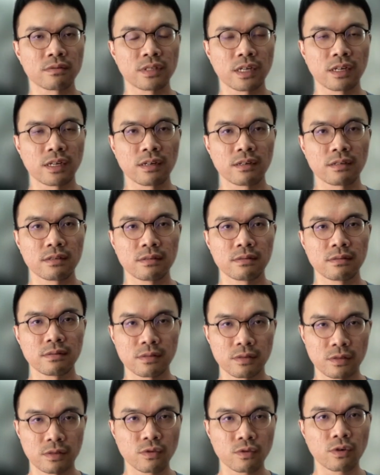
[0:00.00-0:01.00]
the
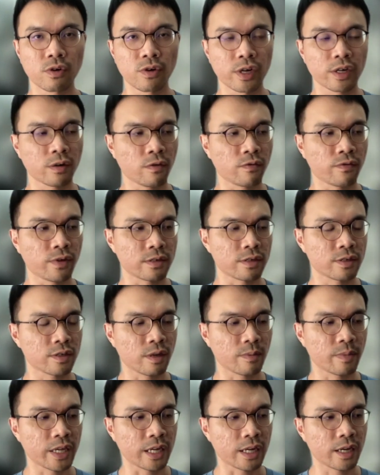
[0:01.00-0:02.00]
two Korean co-founders
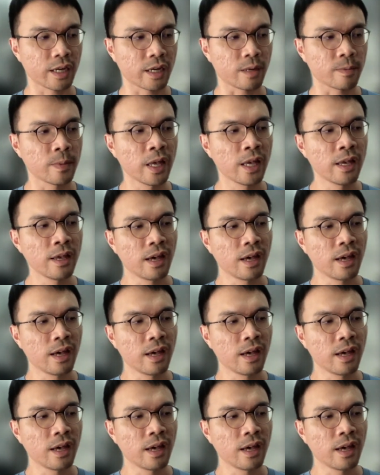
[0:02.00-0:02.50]
not being at the helm,